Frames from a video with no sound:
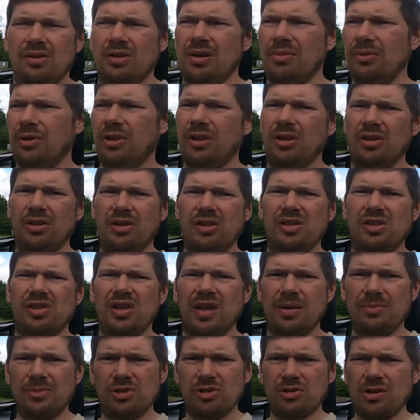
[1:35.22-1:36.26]
So I'm going to do the
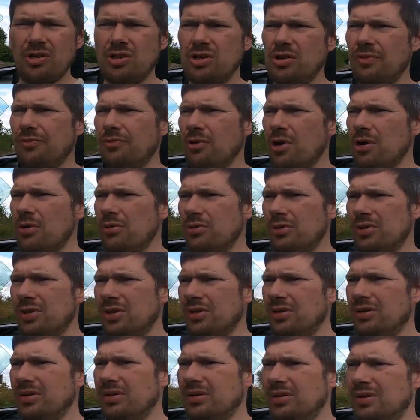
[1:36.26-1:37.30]
same stretch of road
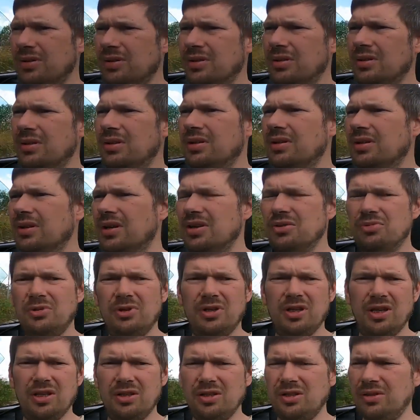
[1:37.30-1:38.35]
as
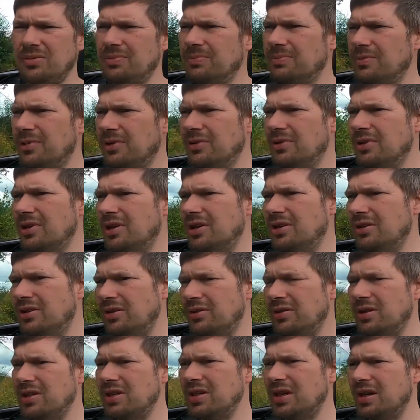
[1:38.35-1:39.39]
we did
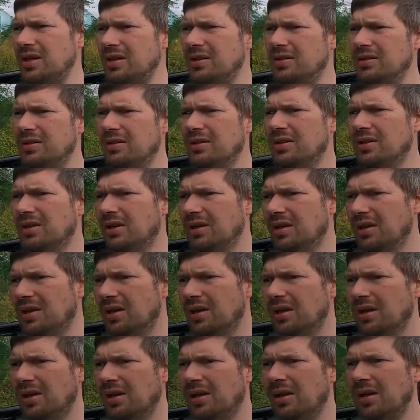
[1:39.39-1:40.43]
the other day.
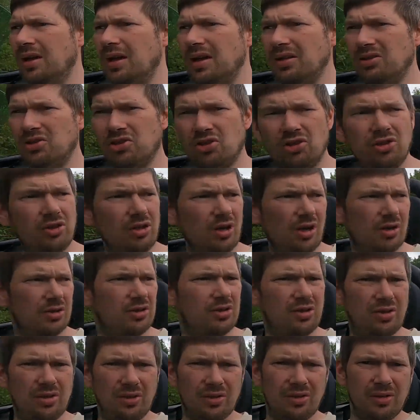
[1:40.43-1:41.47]
It's
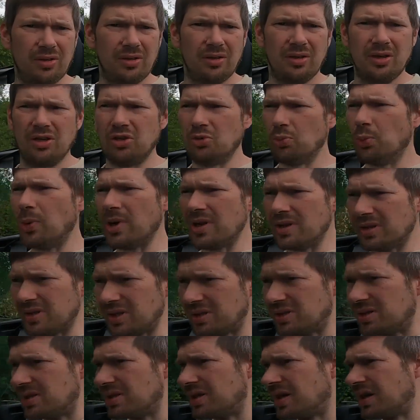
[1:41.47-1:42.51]
not as
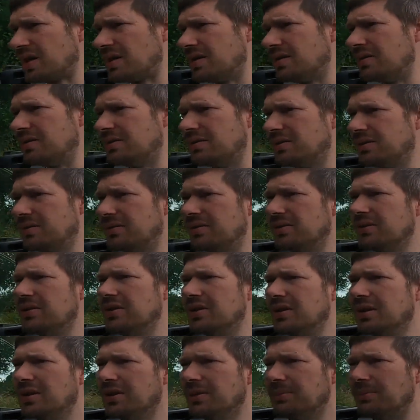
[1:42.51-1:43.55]
windy today,
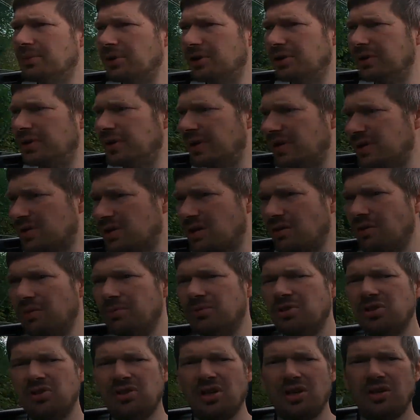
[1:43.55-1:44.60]
but let's go
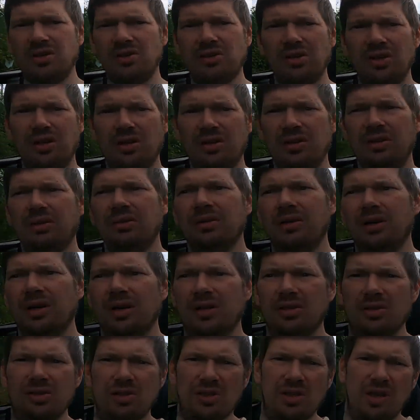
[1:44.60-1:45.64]
up to 60
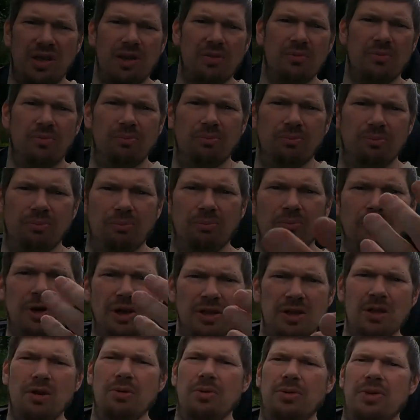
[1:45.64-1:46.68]
and see
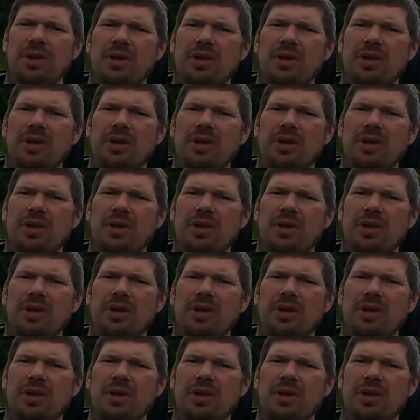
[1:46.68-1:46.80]
what you